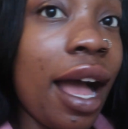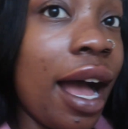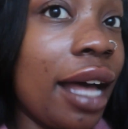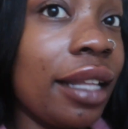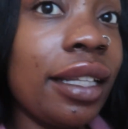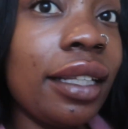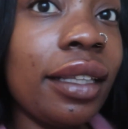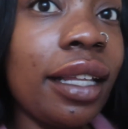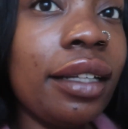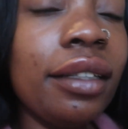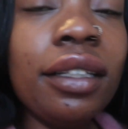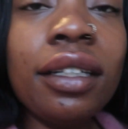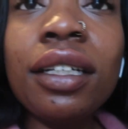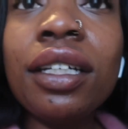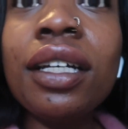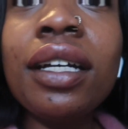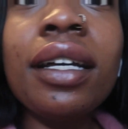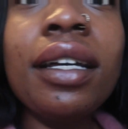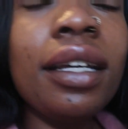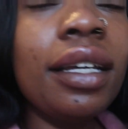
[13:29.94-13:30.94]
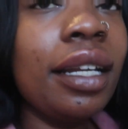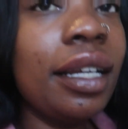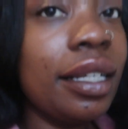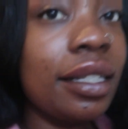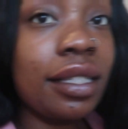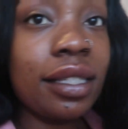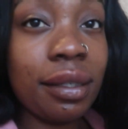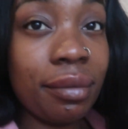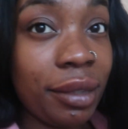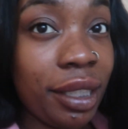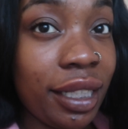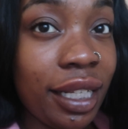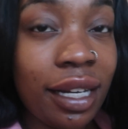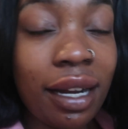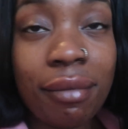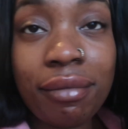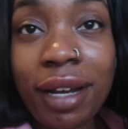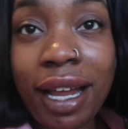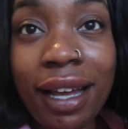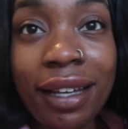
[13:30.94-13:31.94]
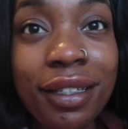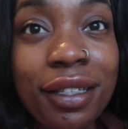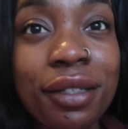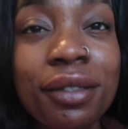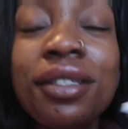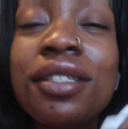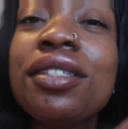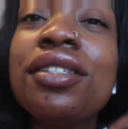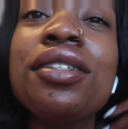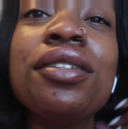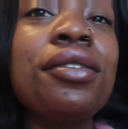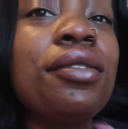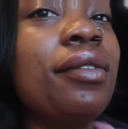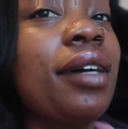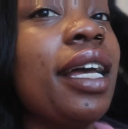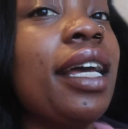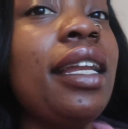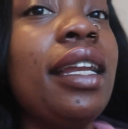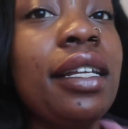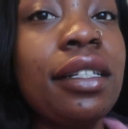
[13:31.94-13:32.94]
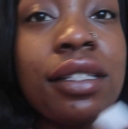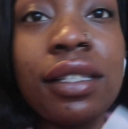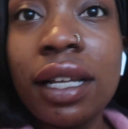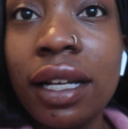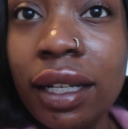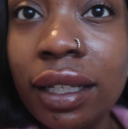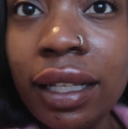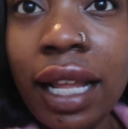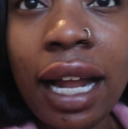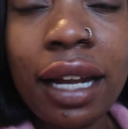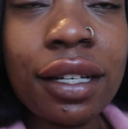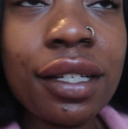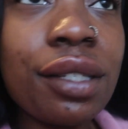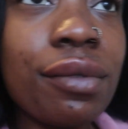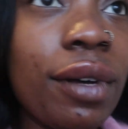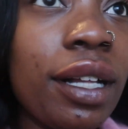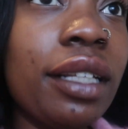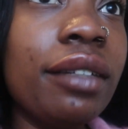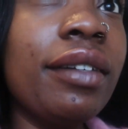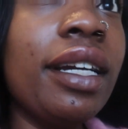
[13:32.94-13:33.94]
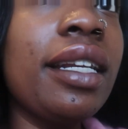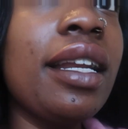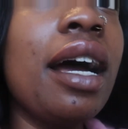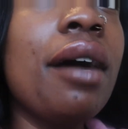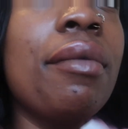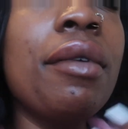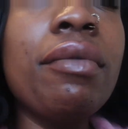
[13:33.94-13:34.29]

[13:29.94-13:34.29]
I think they look good. It's something that I'm not used to and it's a lot of swelling right now.